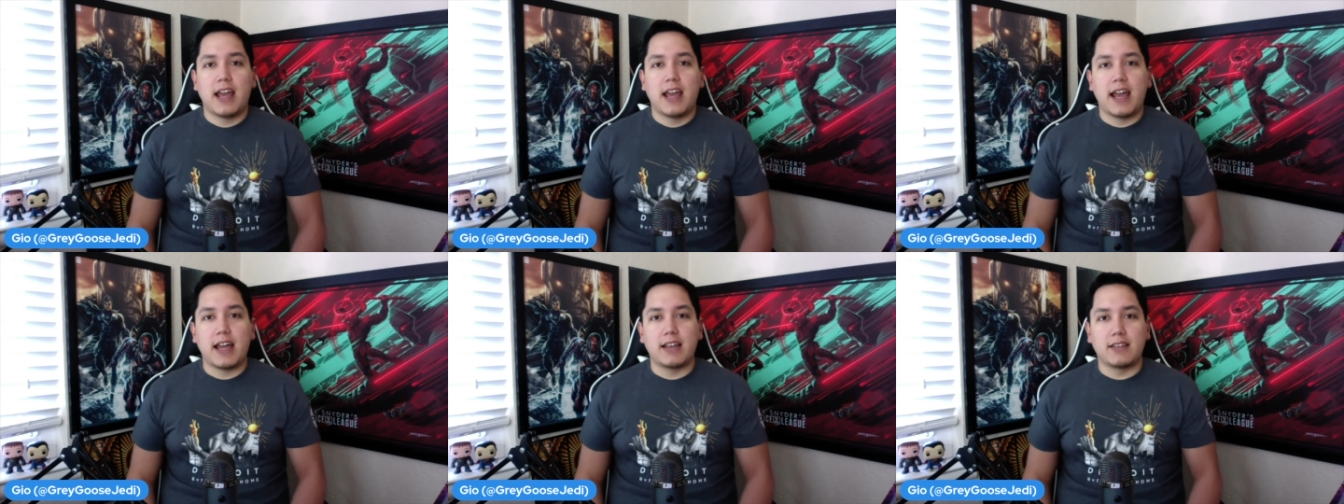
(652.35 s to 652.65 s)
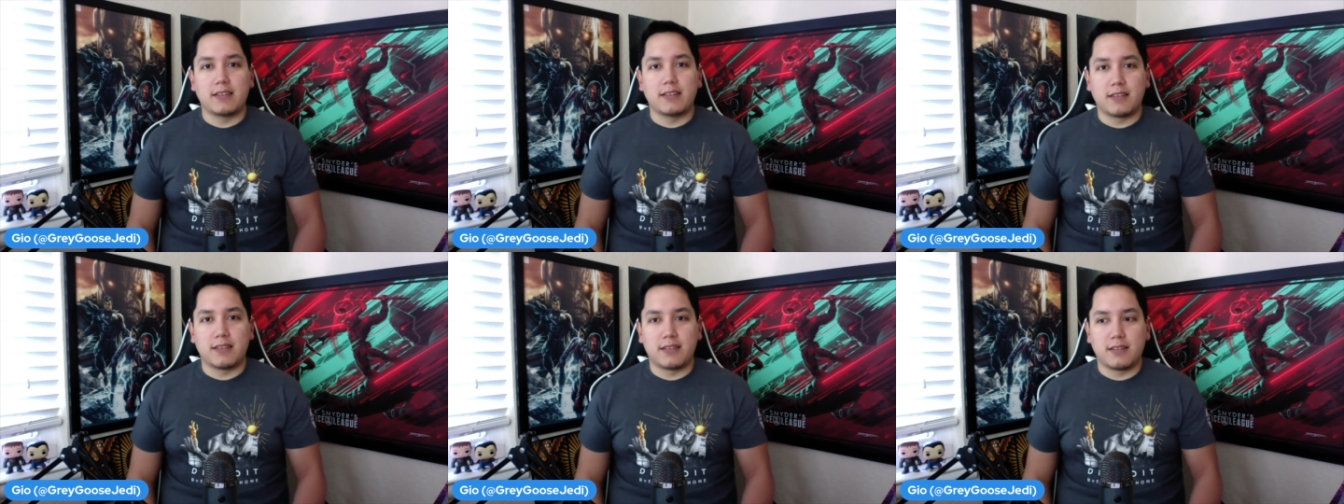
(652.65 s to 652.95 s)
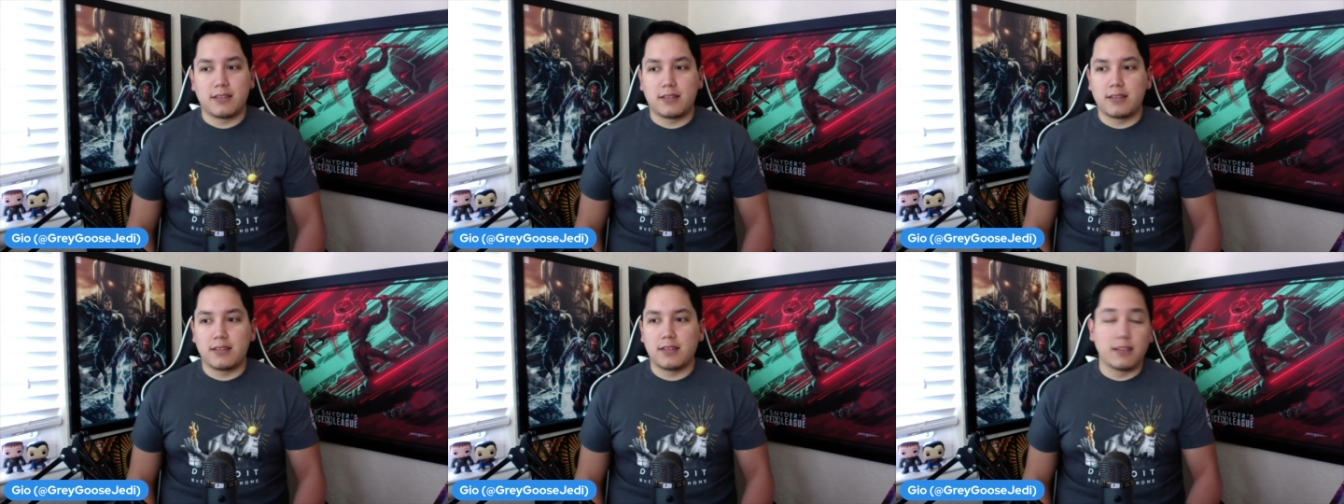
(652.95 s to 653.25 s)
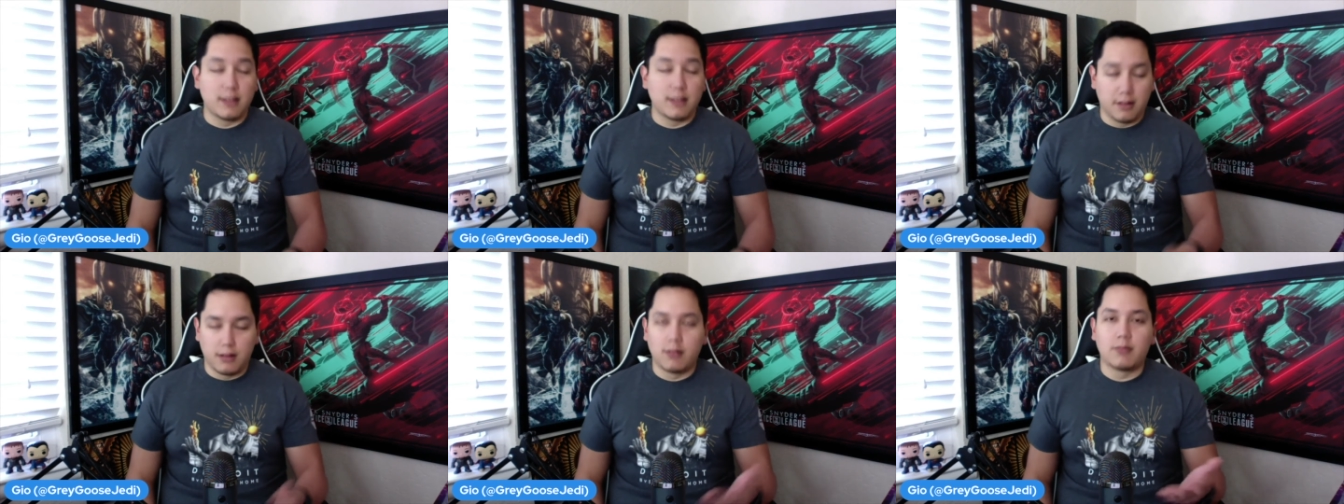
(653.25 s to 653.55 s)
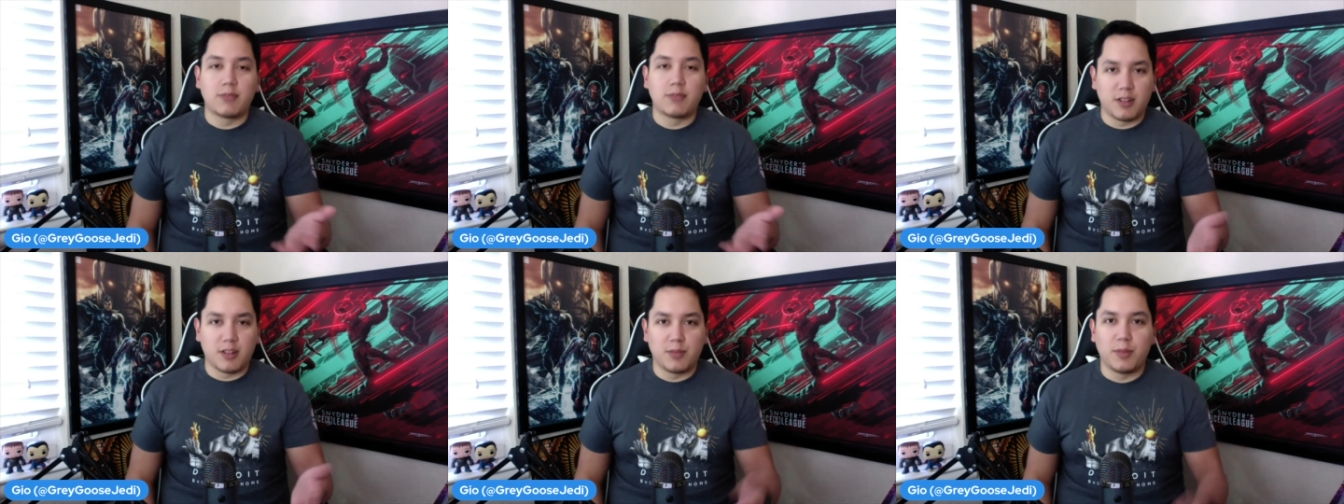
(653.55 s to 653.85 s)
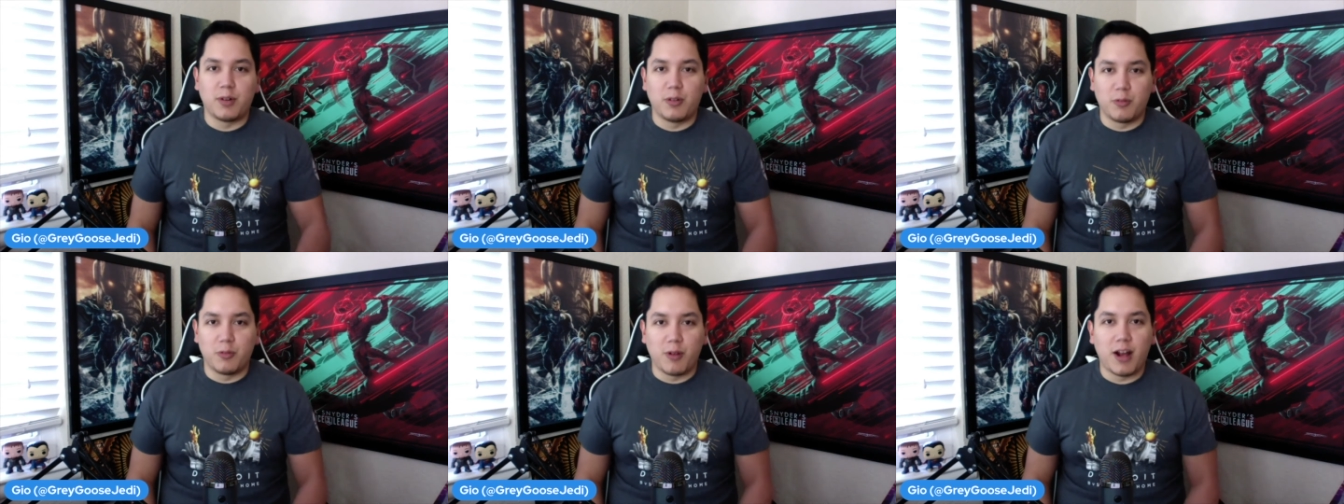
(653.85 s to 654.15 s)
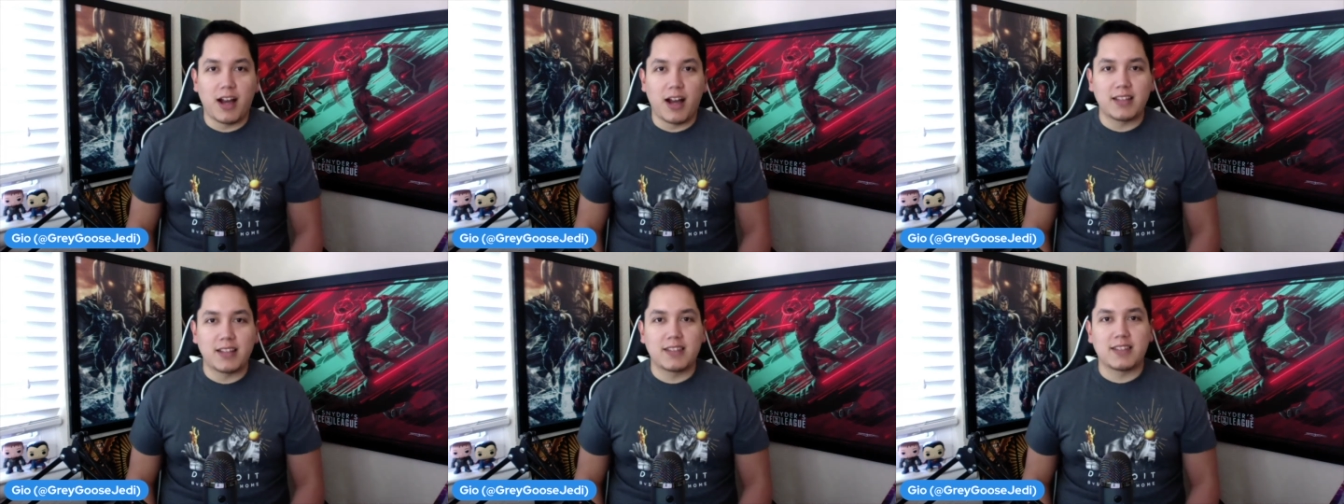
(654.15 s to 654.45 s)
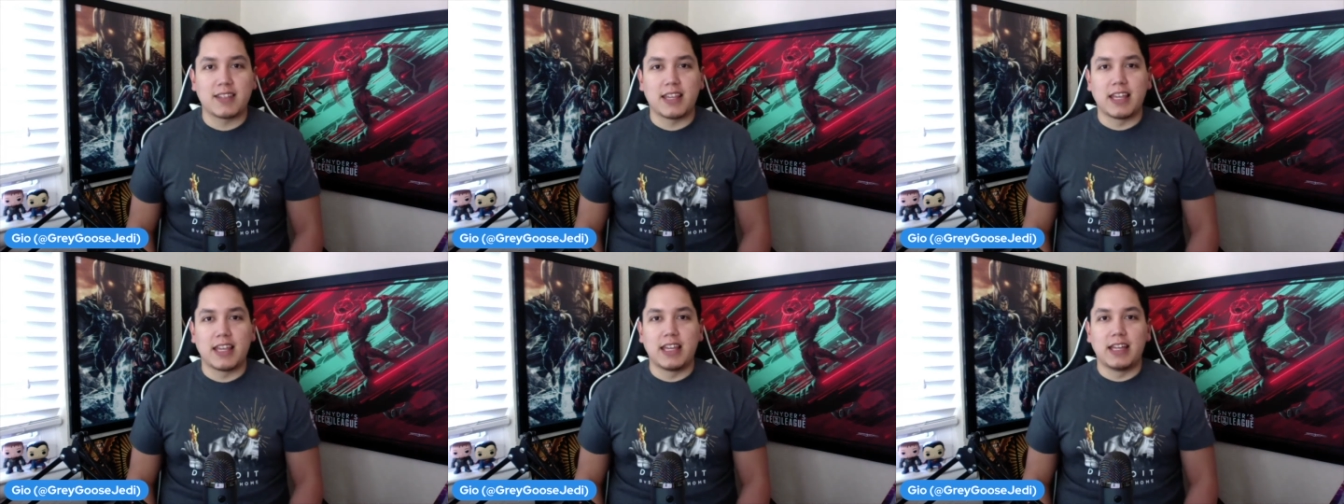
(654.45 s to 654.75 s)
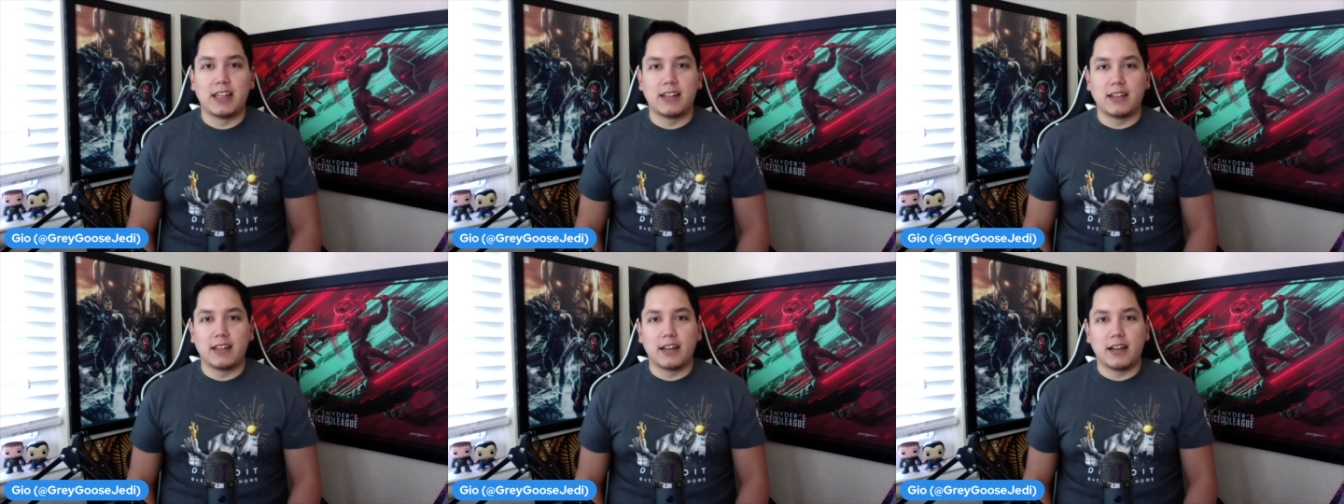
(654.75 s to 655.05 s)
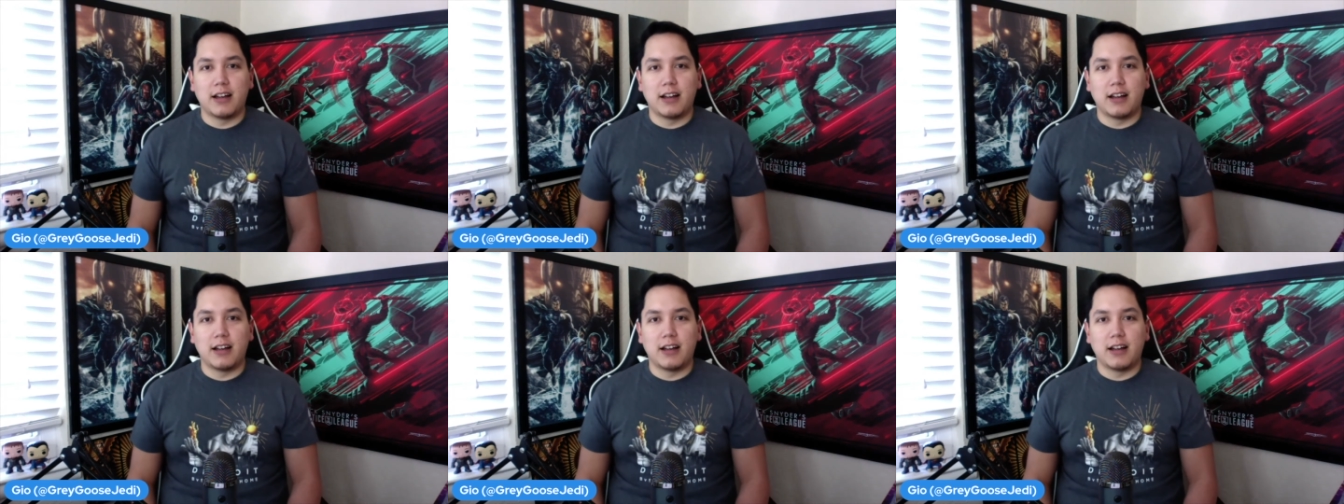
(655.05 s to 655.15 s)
as, Thunderbolt Ross in